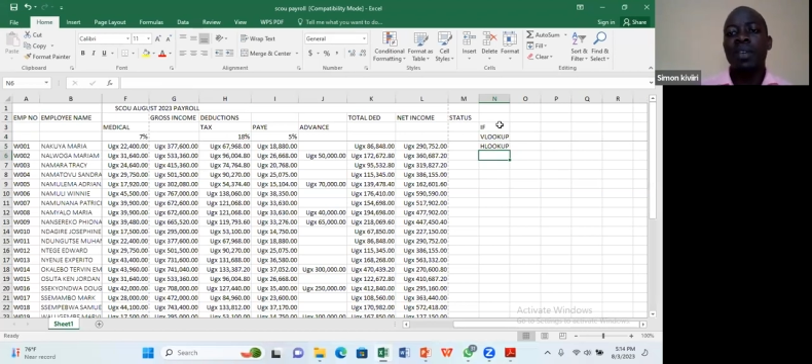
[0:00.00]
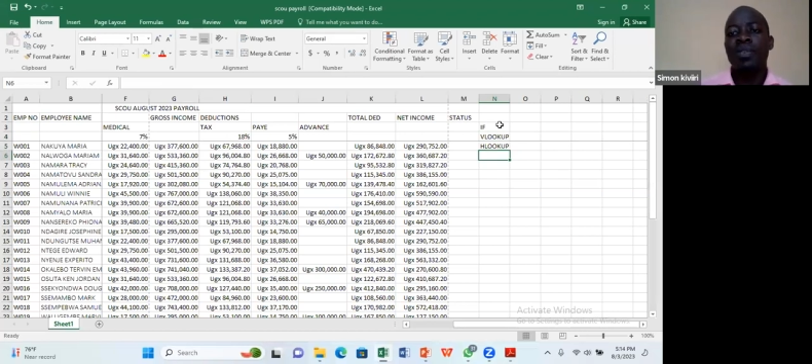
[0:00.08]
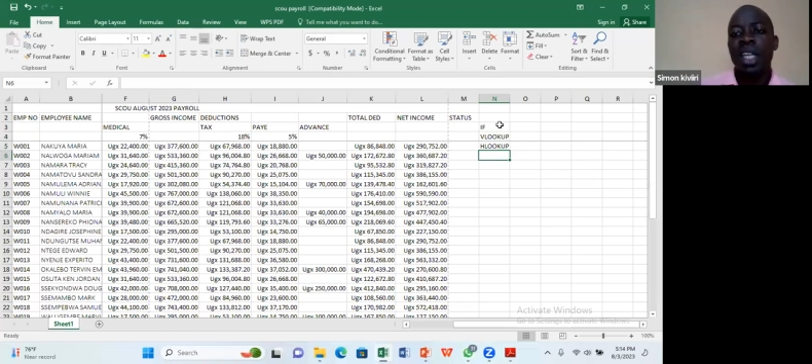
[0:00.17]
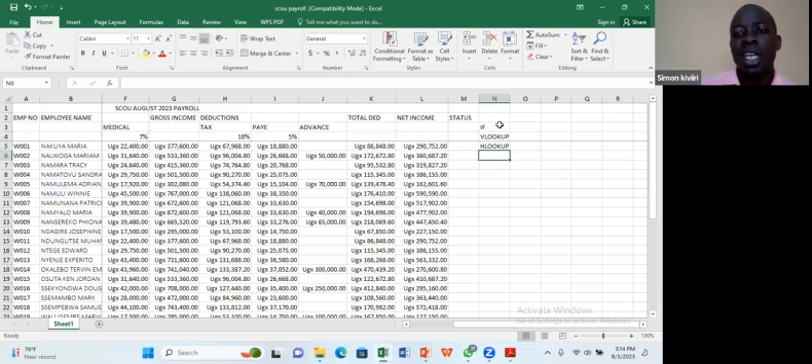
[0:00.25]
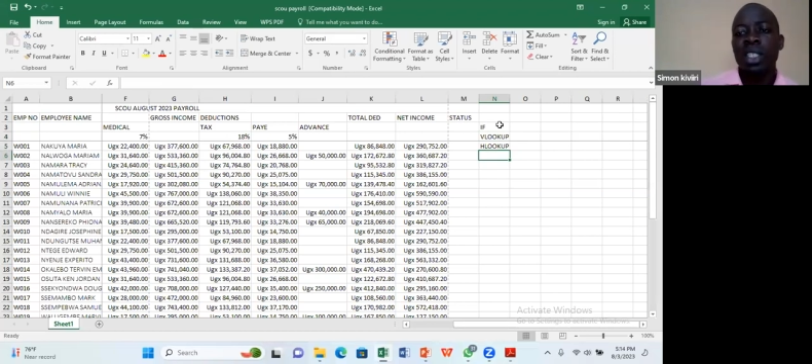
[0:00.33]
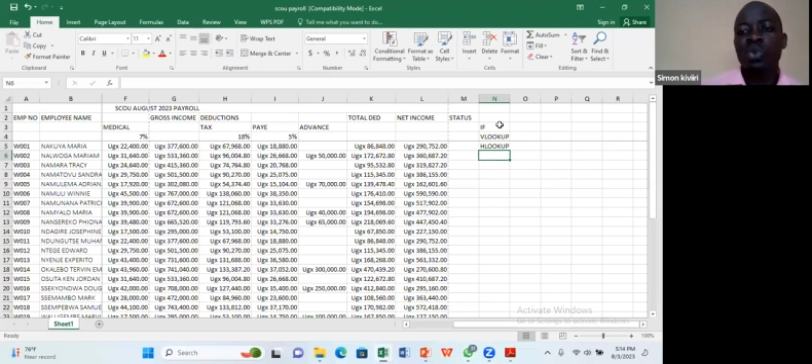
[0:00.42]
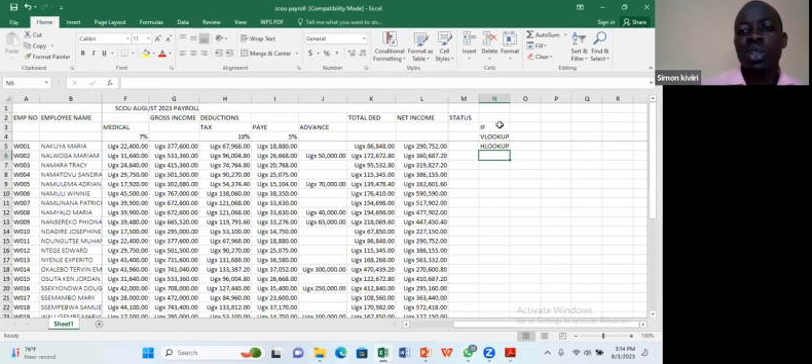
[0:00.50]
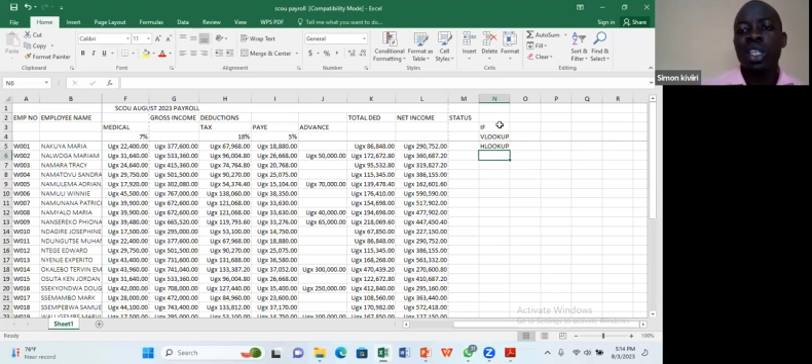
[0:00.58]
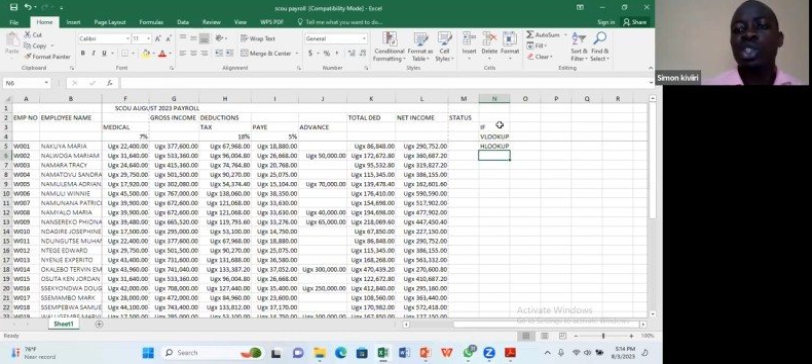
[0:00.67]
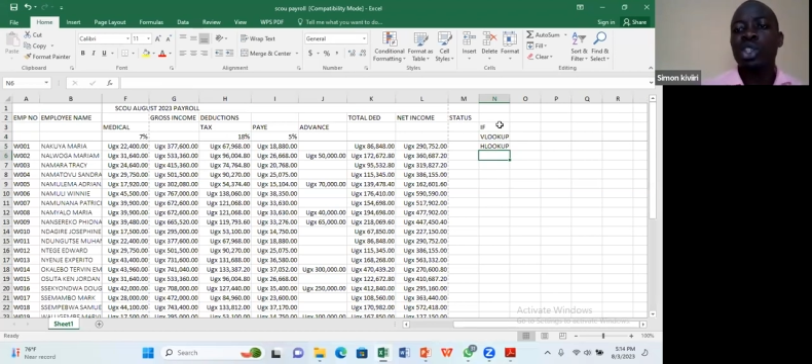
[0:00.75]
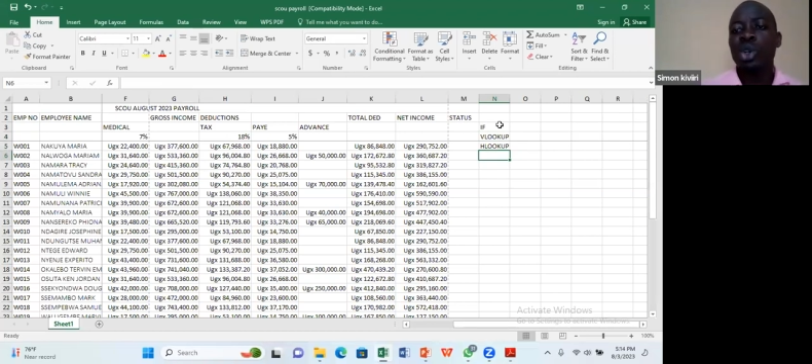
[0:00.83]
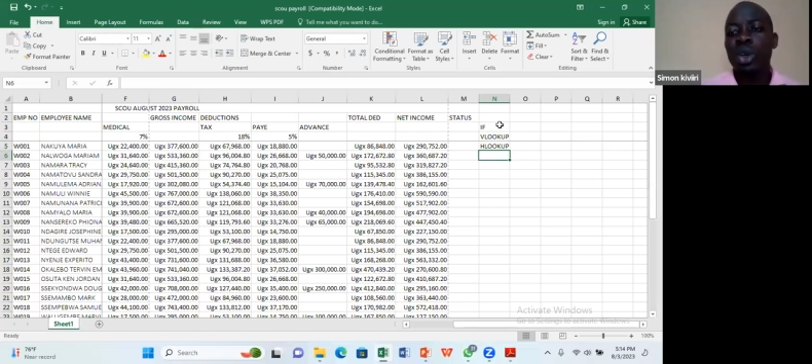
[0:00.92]
left us
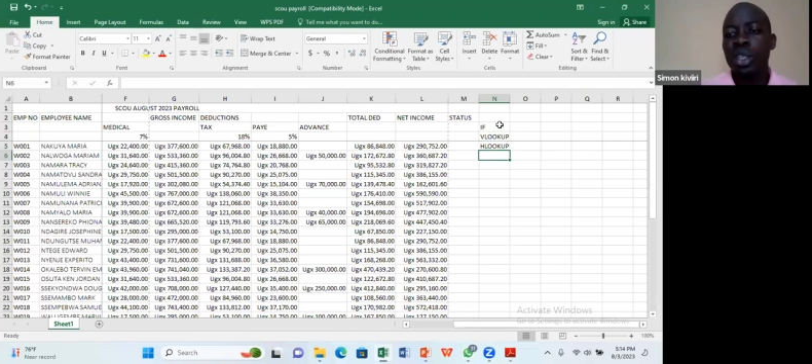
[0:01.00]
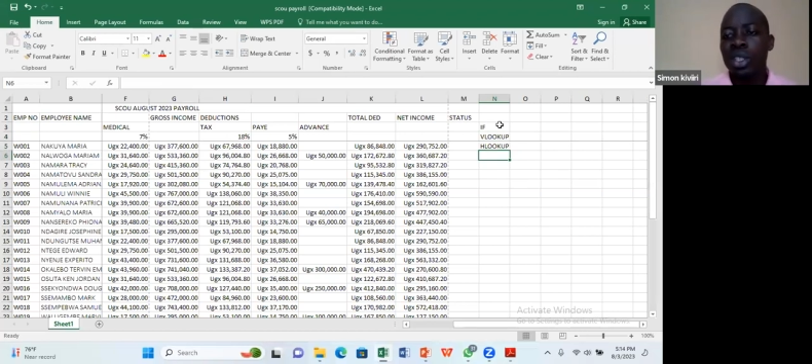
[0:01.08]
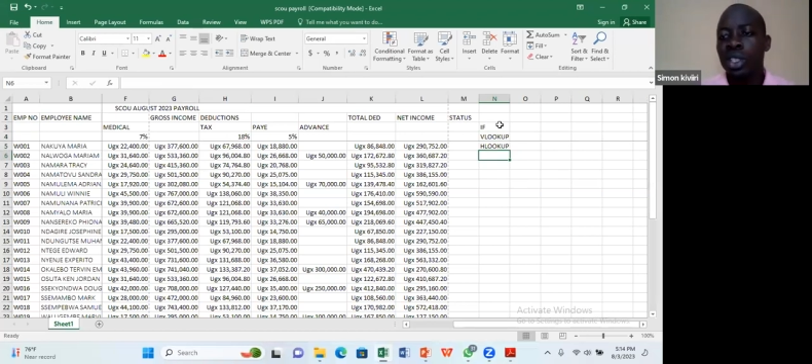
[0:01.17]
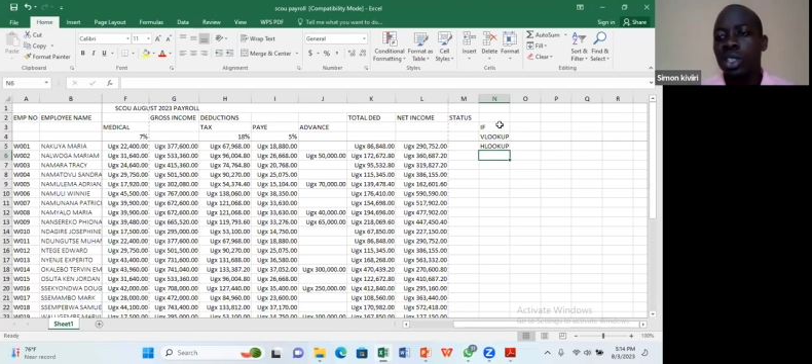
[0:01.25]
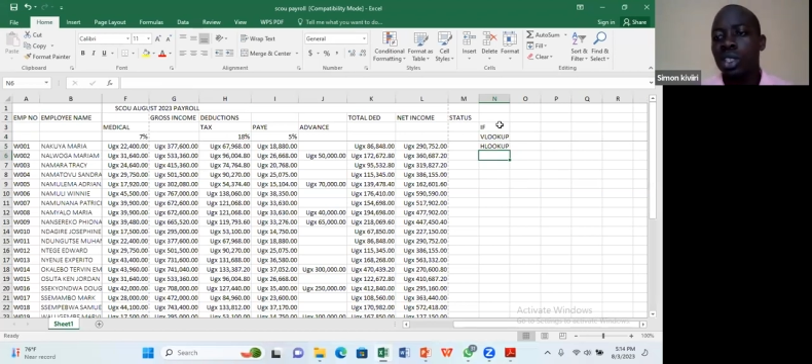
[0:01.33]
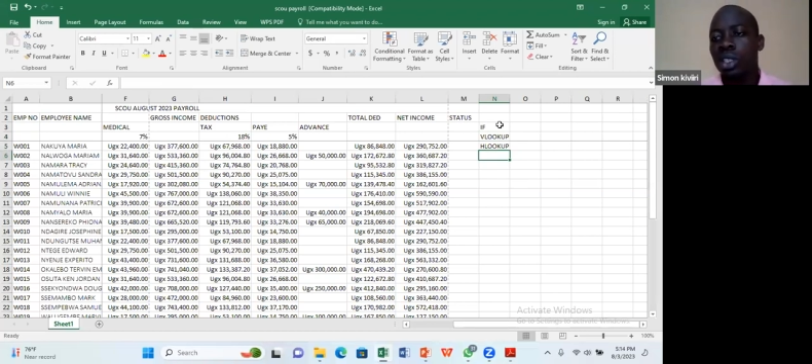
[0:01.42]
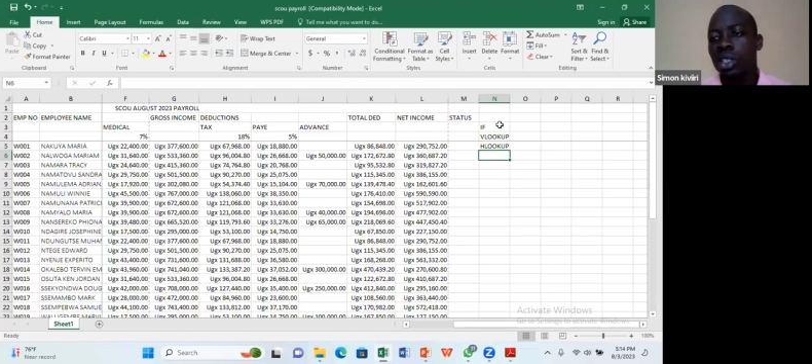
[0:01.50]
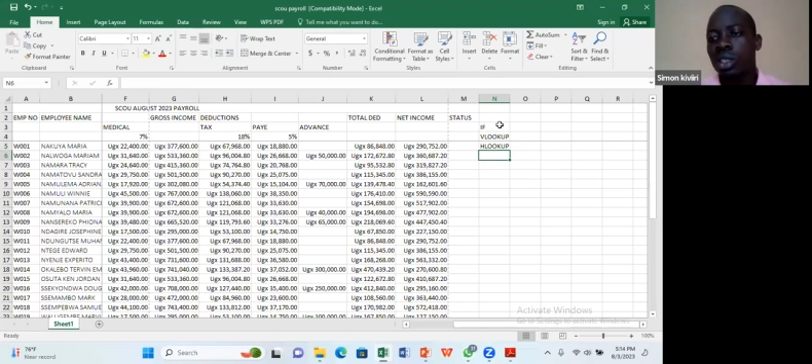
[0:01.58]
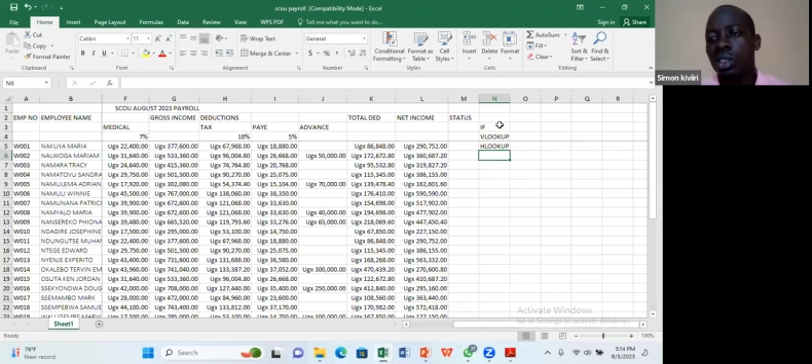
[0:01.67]
with a choice